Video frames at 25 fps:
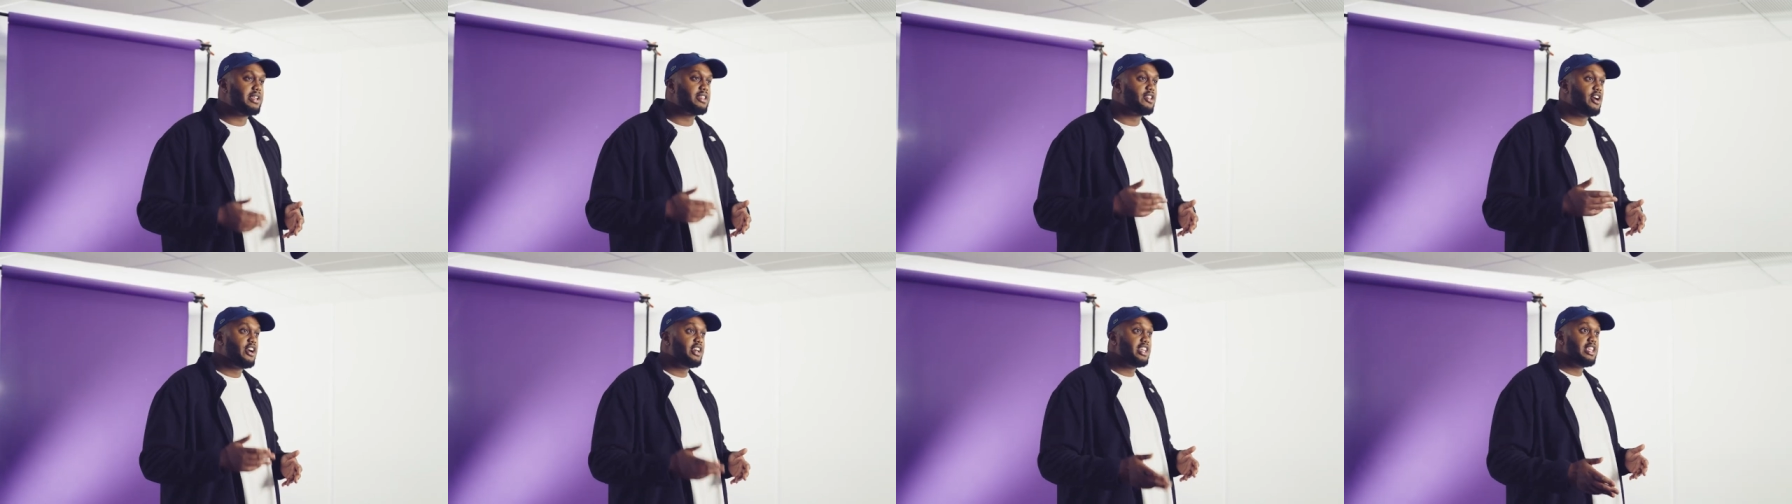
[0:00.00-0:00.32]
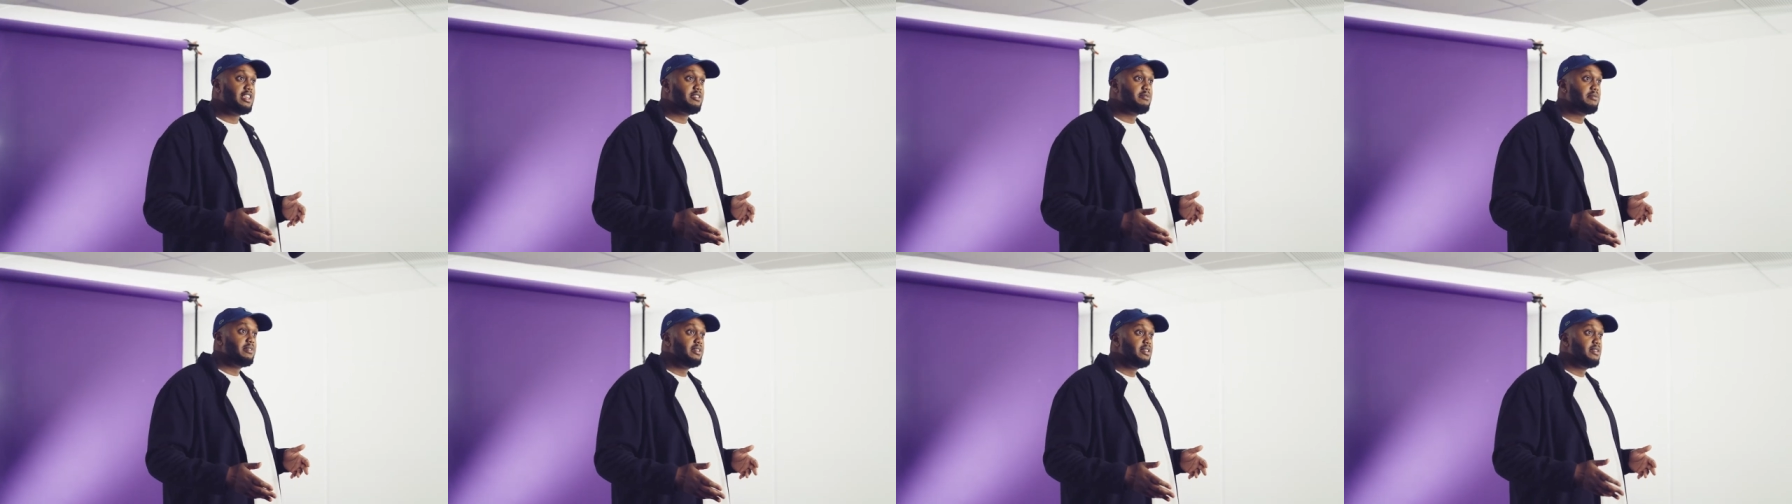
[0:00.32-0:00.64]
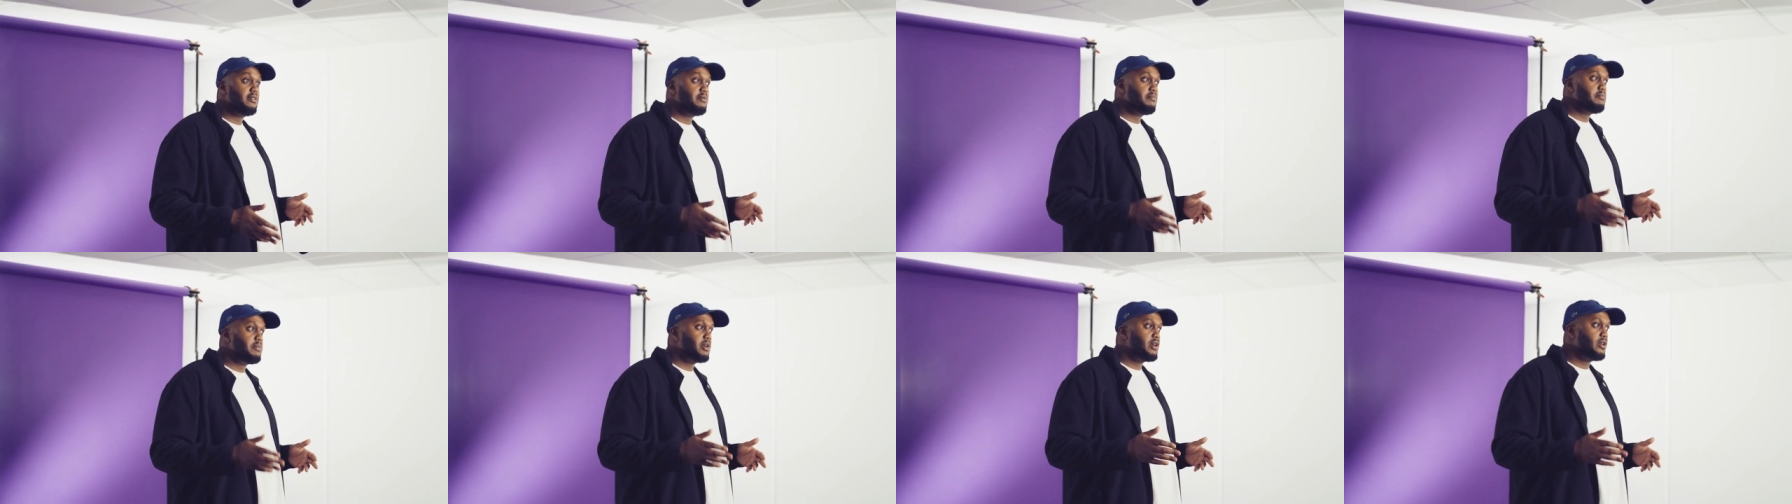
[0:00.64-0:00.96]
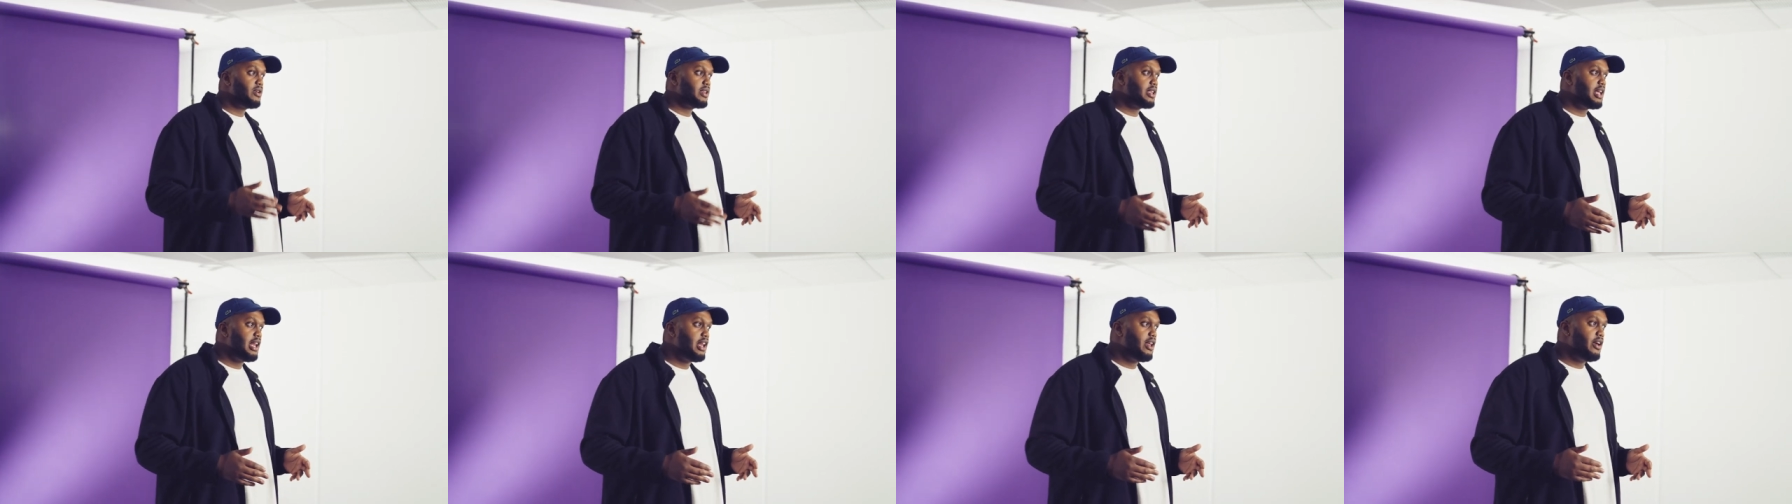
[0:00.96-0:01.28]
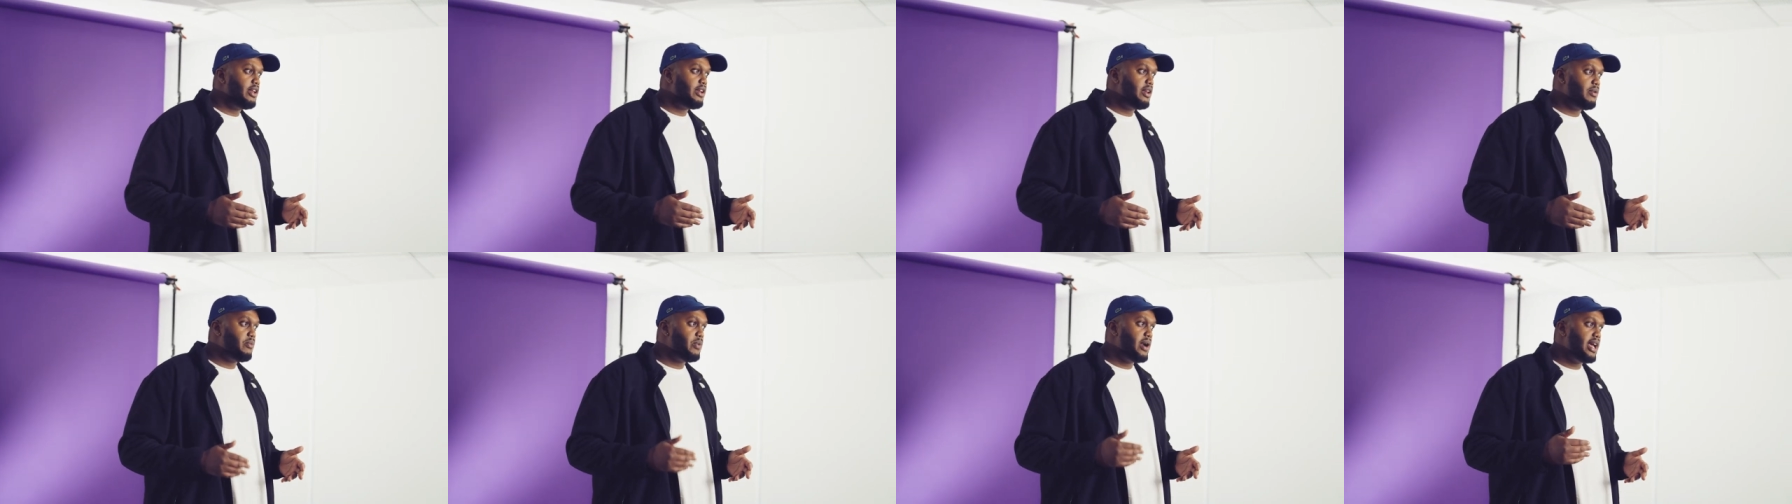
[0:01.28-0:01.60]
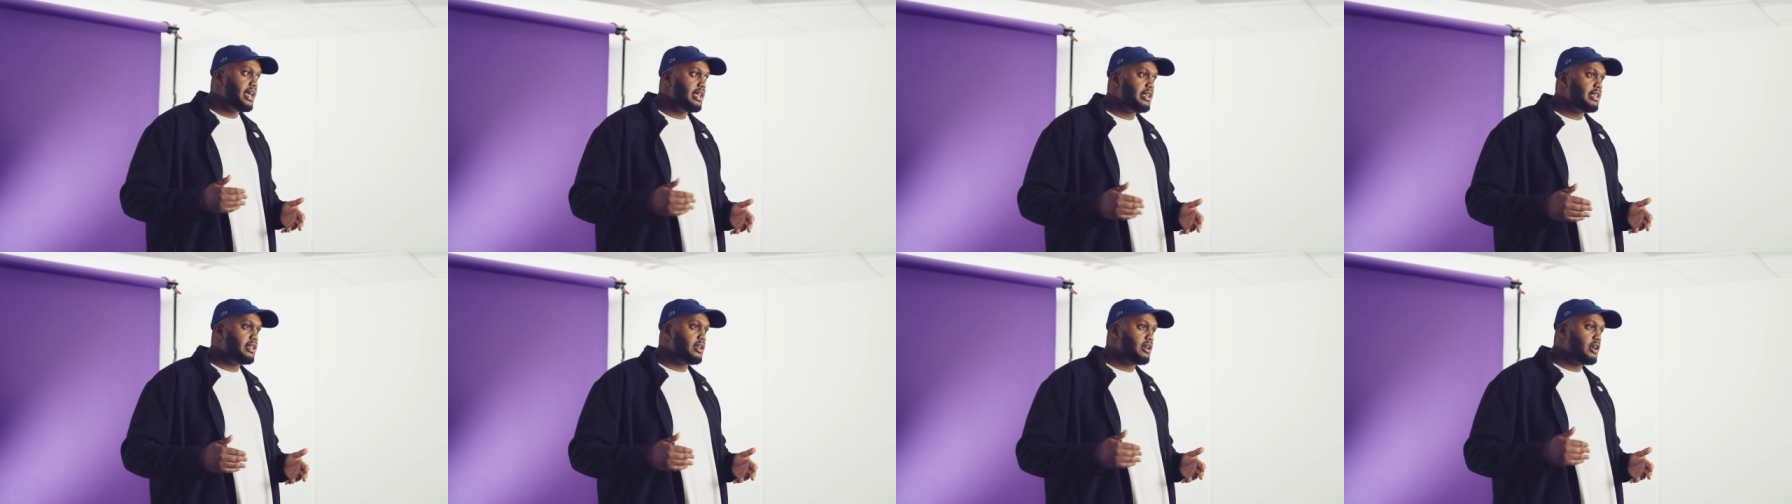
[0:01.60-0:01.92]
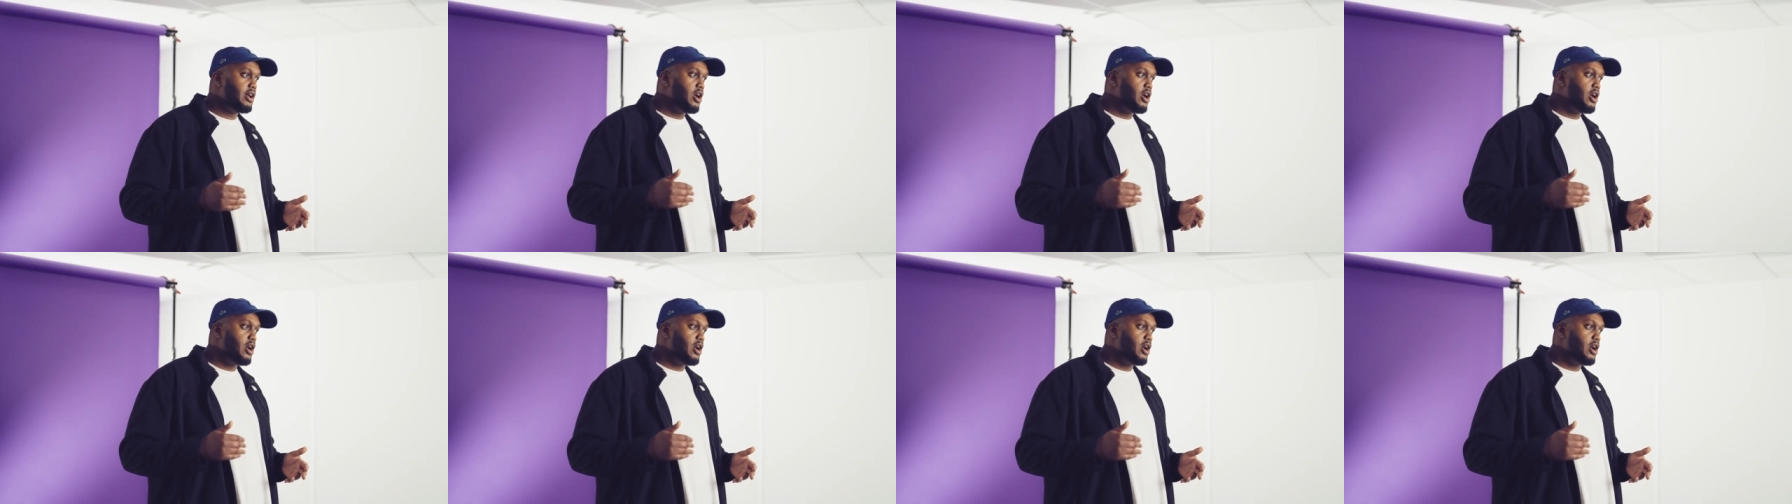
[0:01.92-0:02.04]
my studies because I learned ways to